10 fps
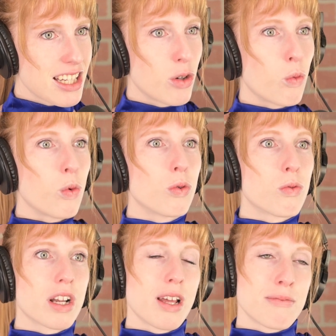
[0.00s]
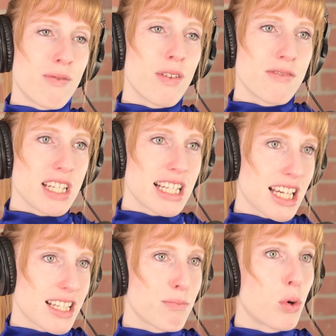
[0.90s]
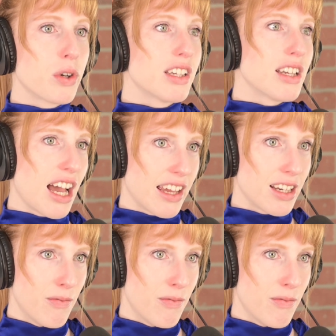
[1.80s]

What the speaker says: will run up to 56.9.